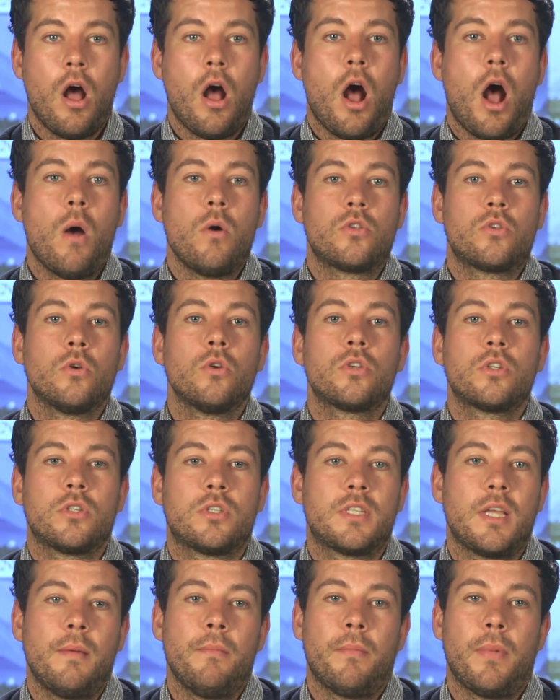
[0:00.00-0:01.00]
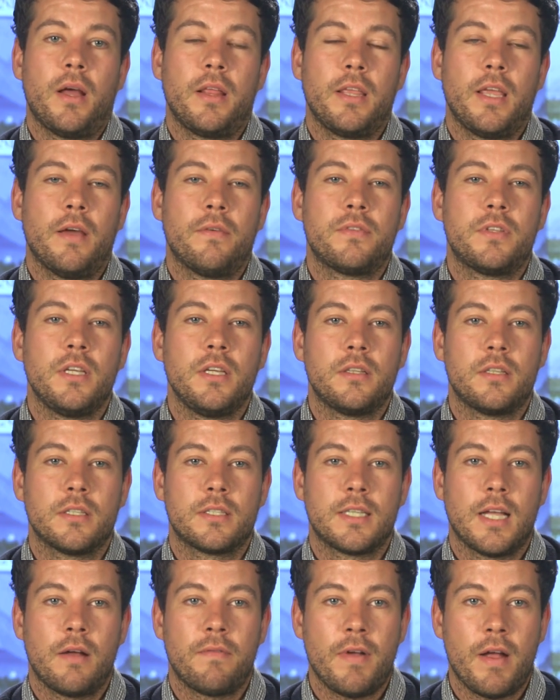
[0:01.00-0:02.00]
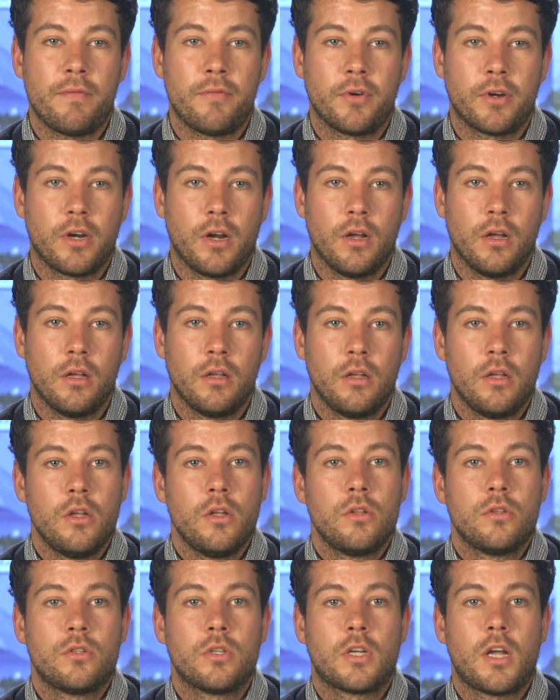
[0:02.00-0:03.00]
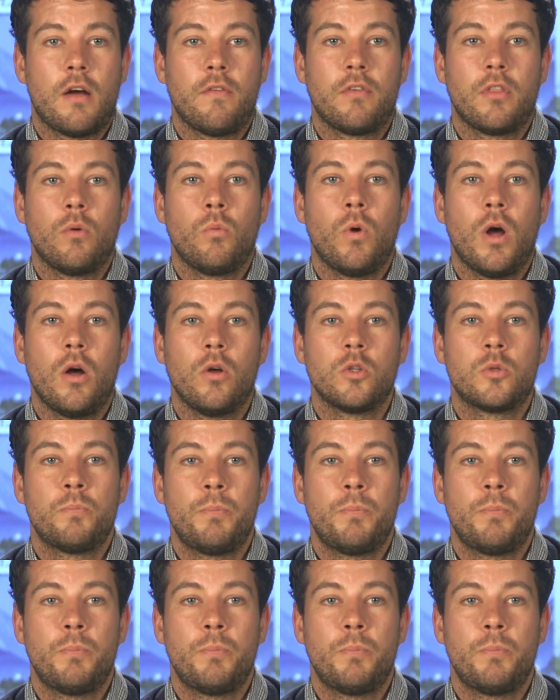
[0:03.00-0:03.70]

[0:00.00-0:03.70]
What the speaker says: I was also sent by the FT to South Africa to cover the world's